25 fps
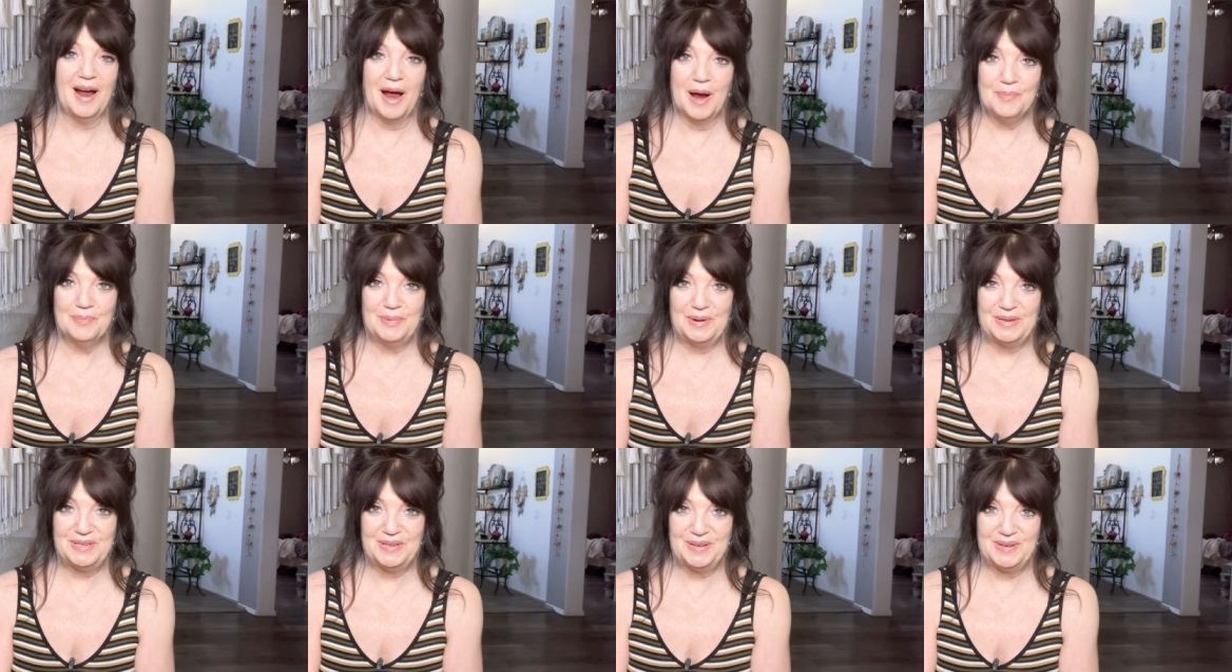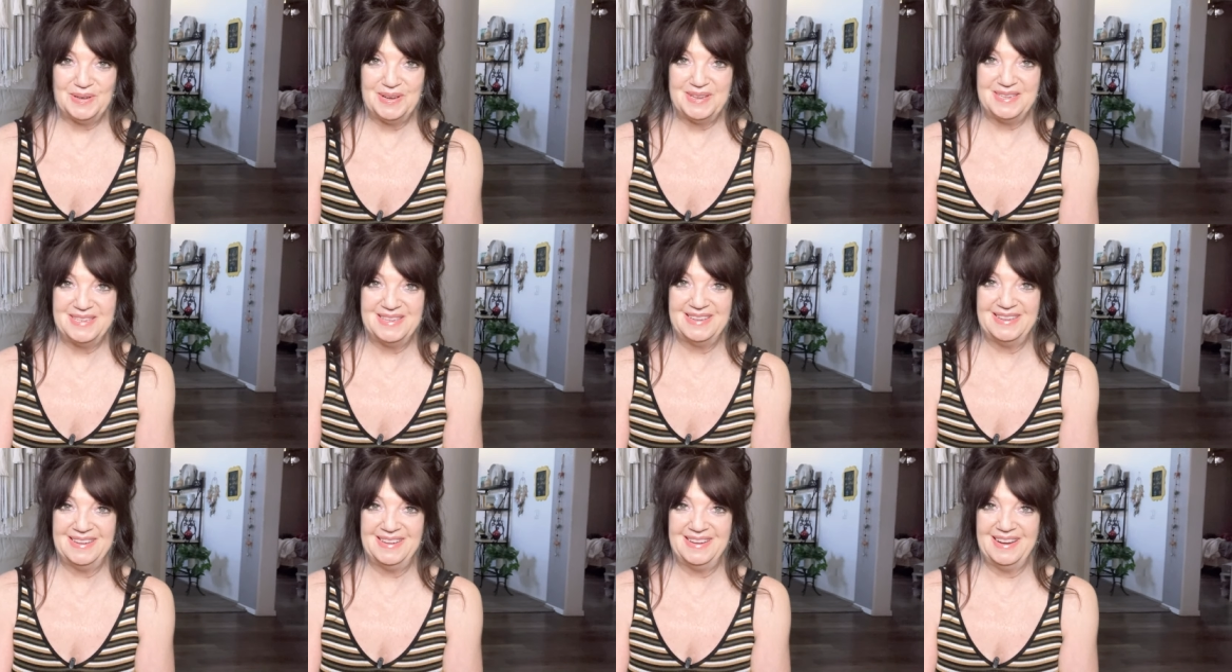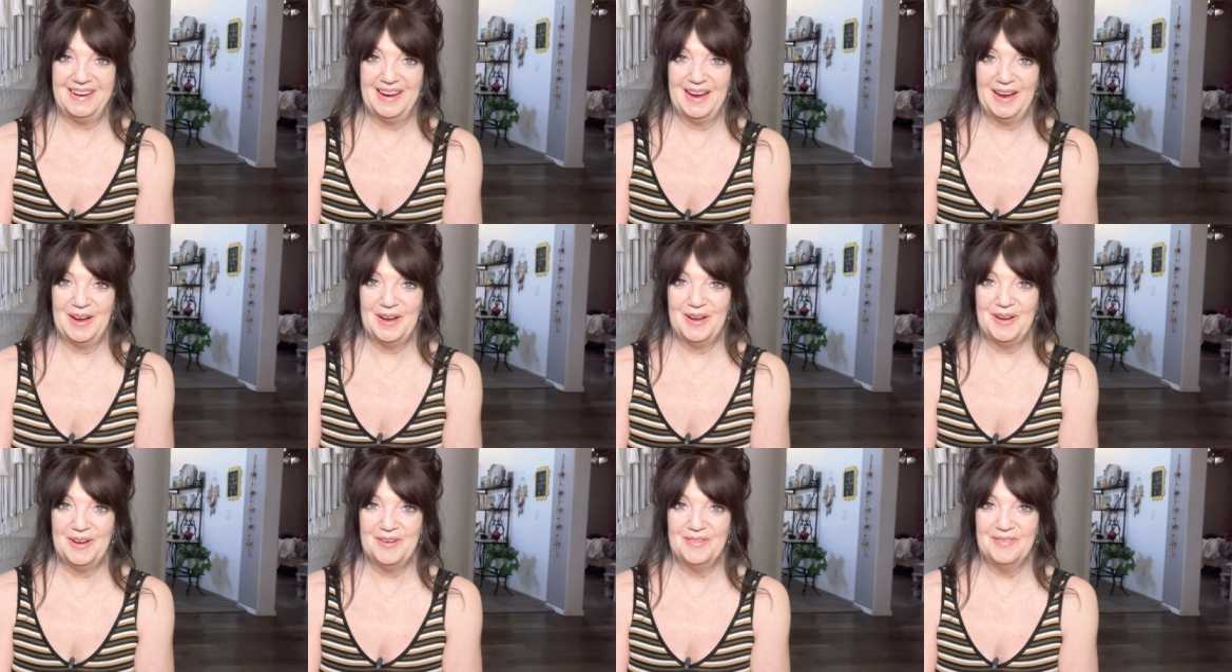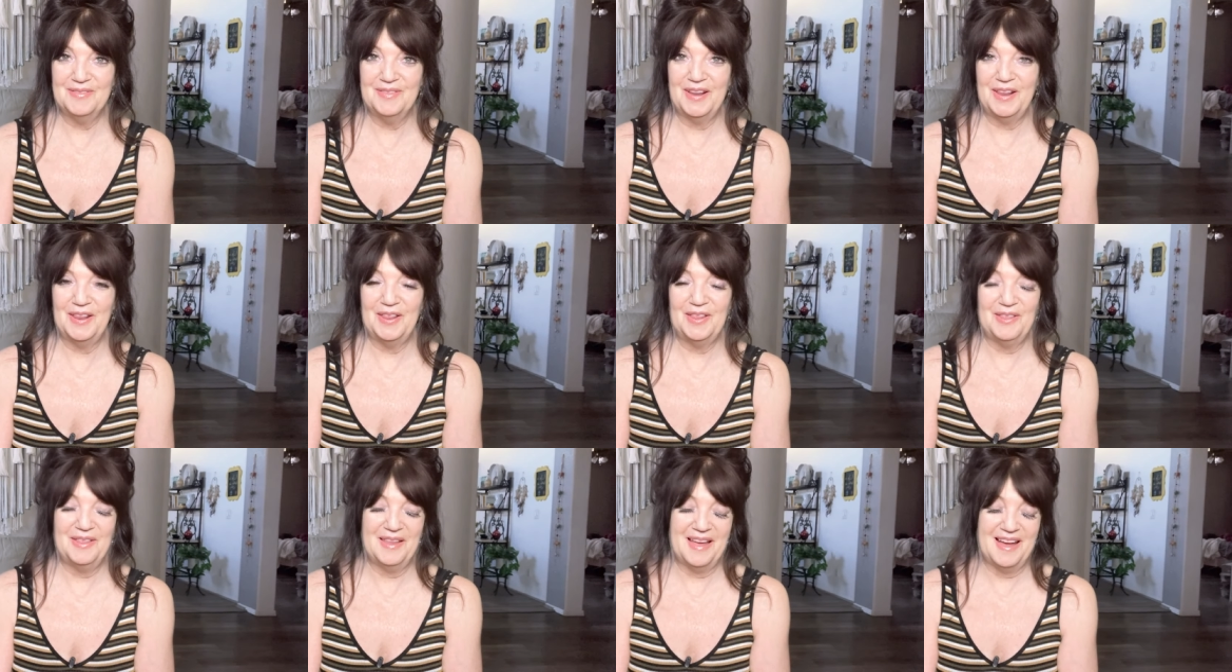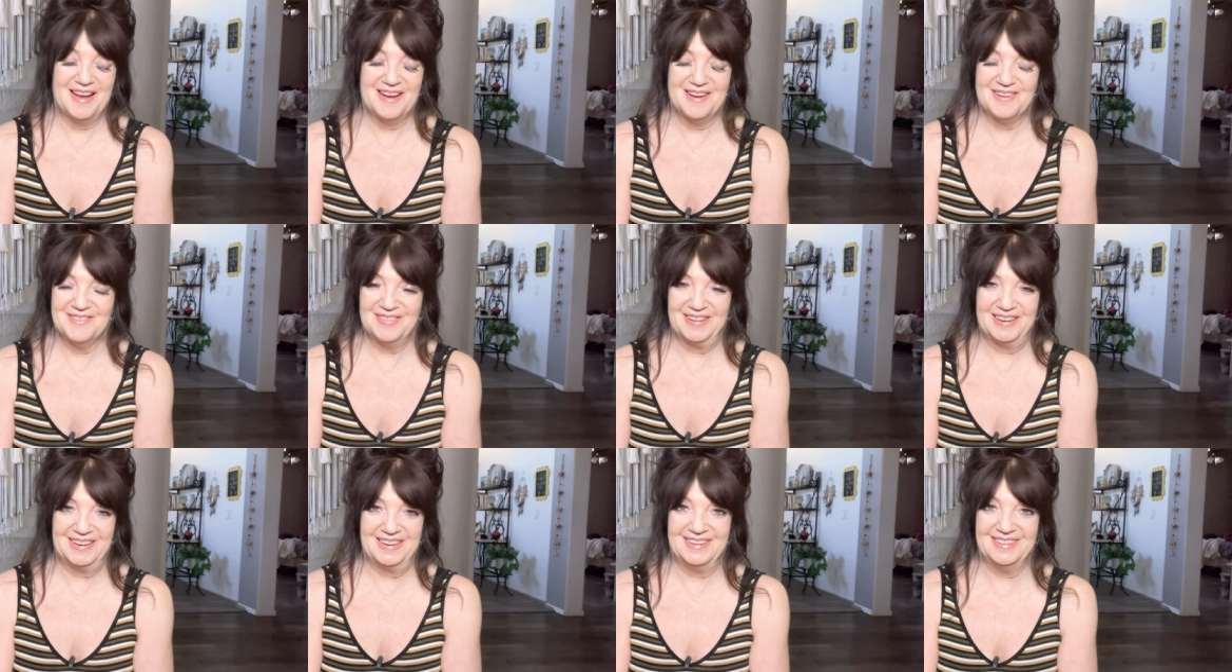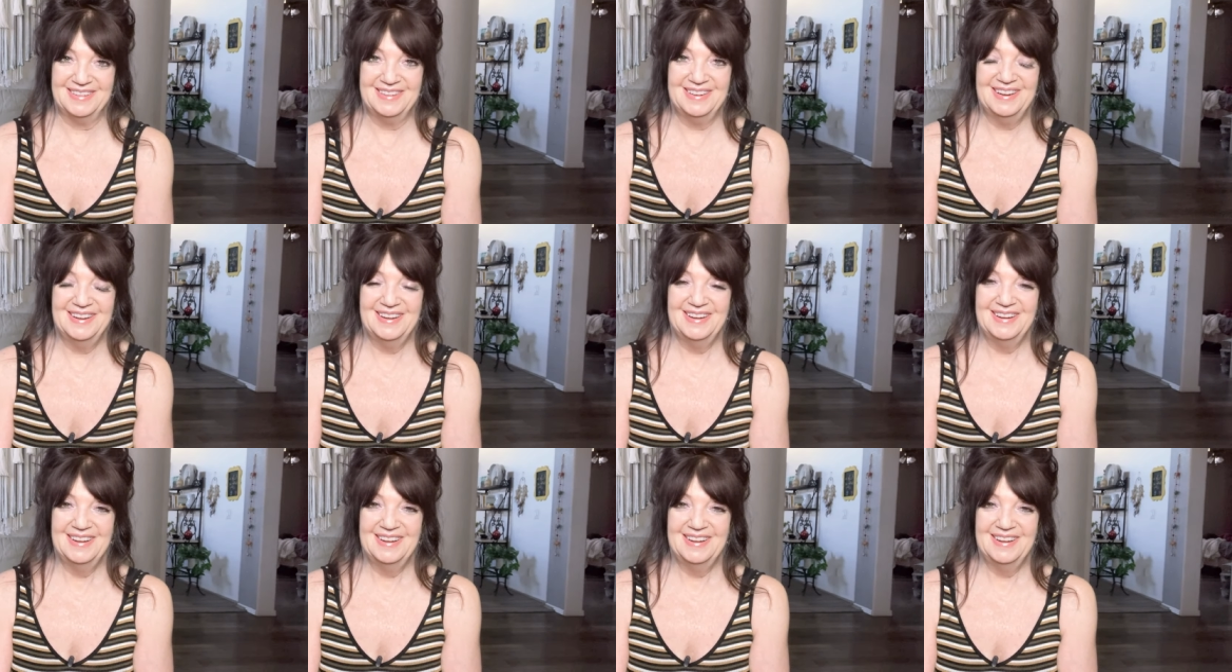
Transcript: opportunity of love and